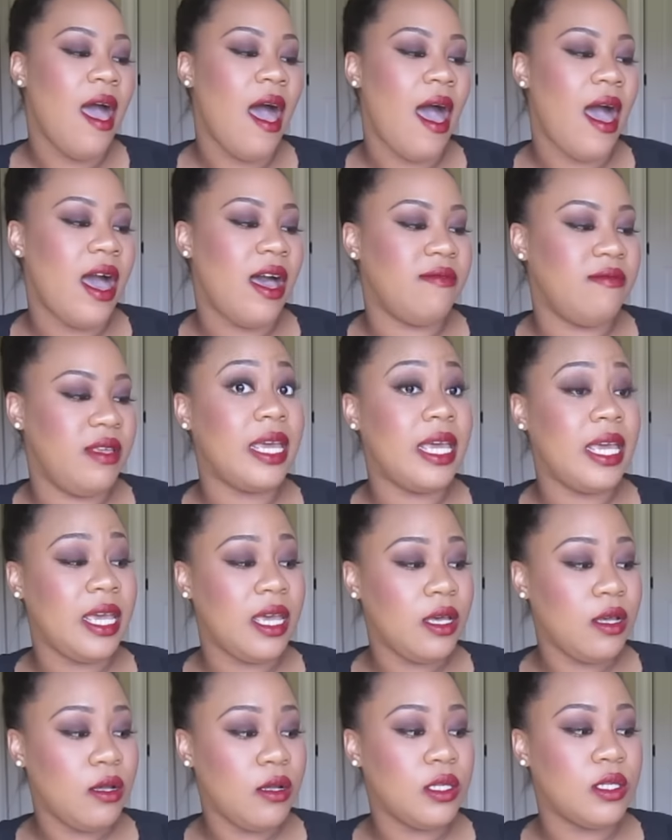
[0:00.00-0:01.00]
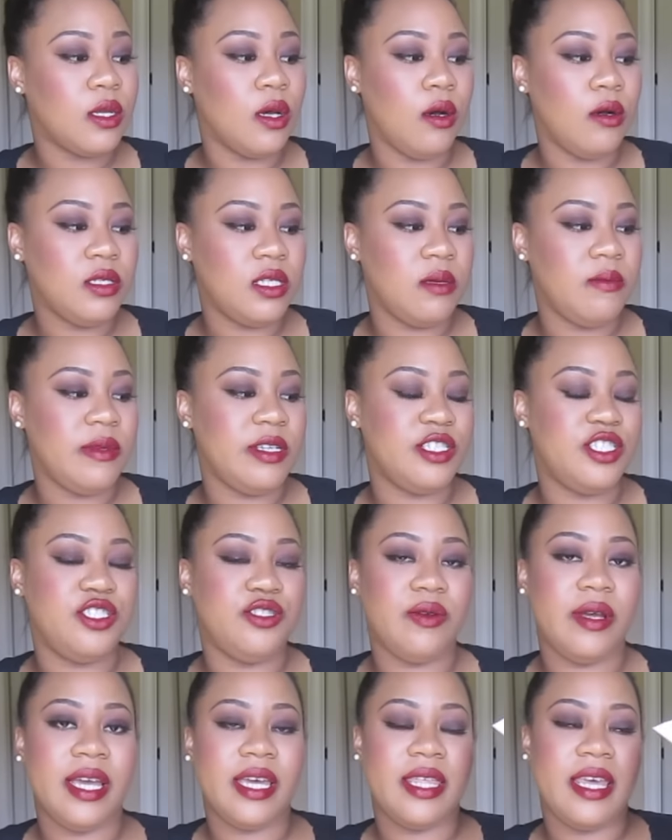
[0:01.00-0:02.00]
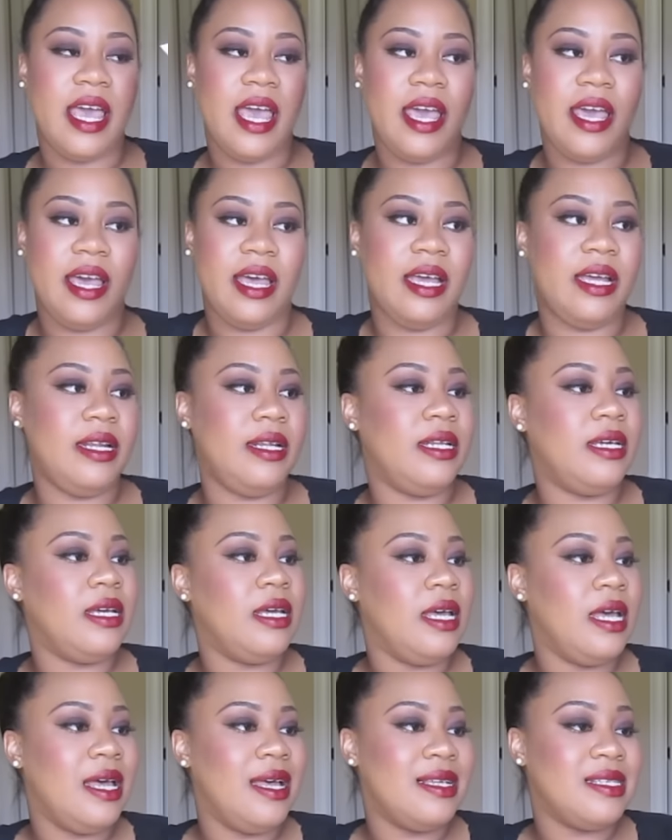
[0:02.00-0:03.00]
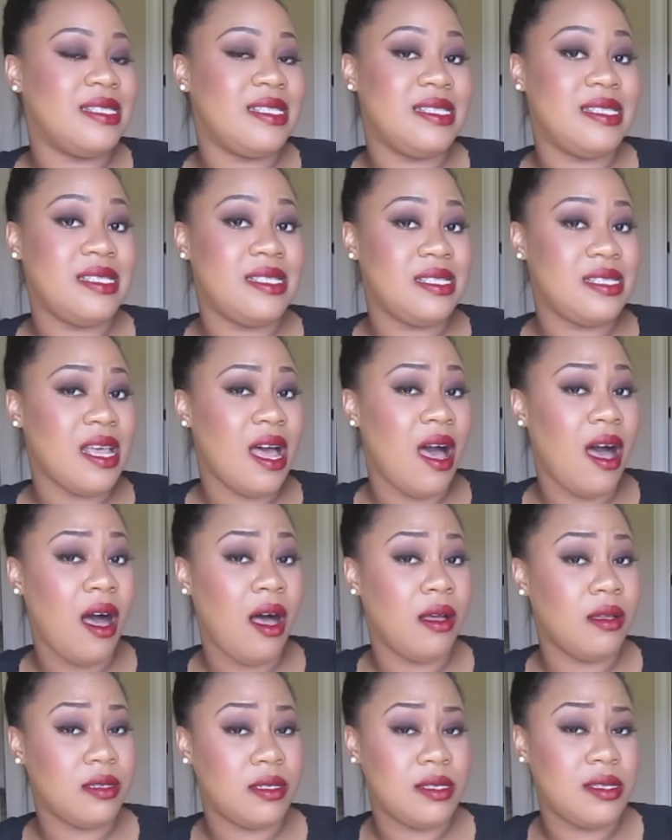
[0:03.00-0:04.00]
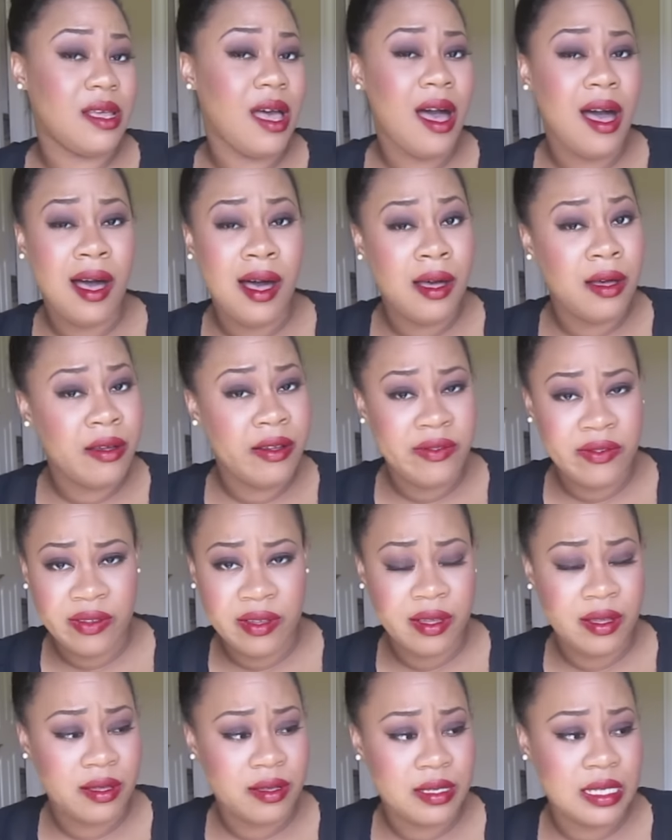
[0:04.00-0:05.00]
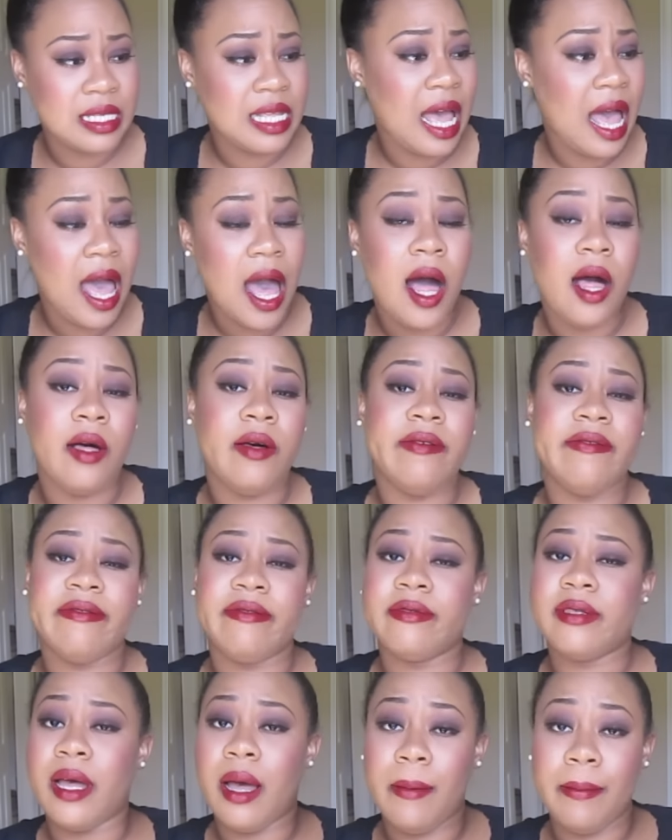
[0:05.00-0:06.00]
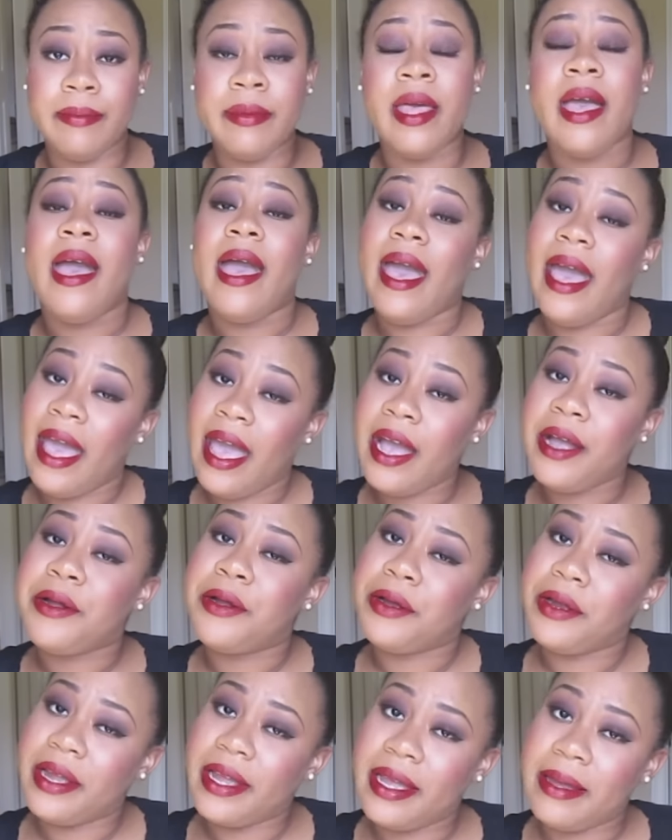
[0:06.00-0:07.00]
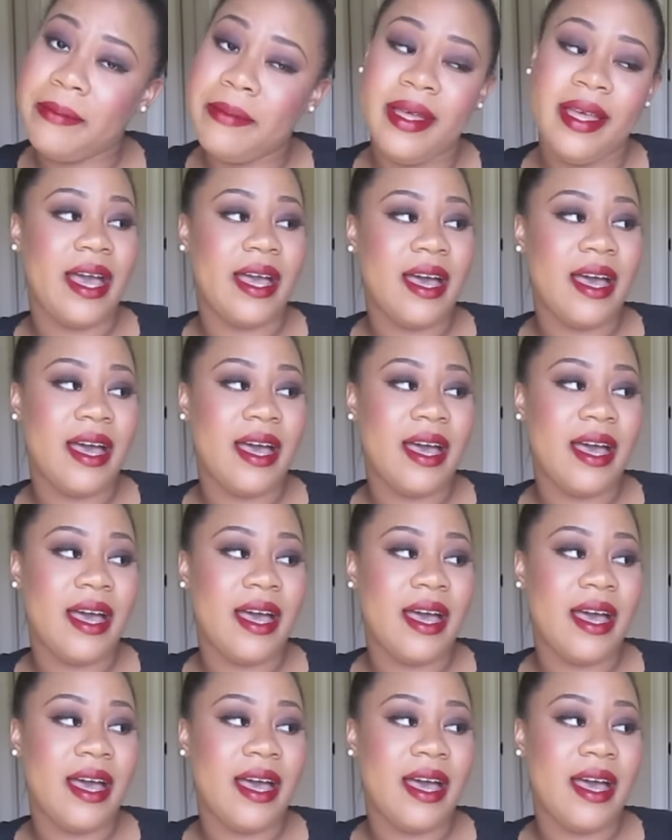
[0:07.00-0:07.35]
I have the Kiehl's Ultimate Strength Hand Sol Solve salve, something, hand cream.